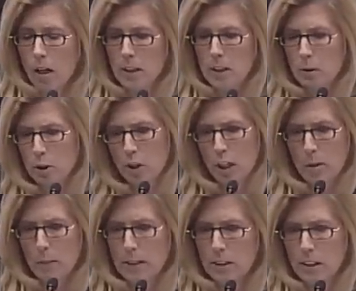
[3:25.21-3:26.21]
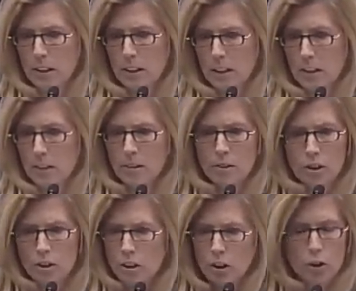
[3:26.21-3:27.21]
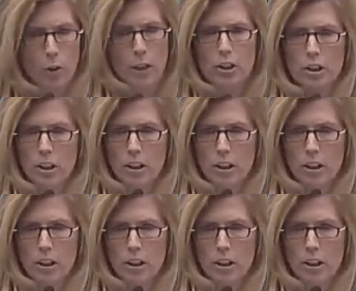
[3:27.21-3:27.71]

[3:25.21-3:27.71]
You're talking about the just discretion